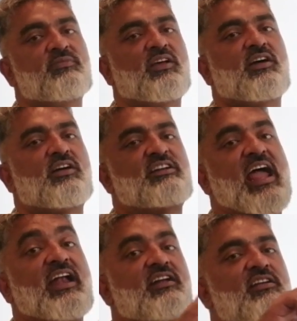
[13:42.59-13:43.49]
the
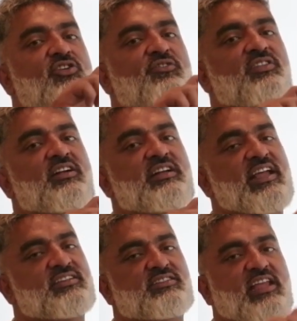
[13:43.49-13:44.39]
title of the test,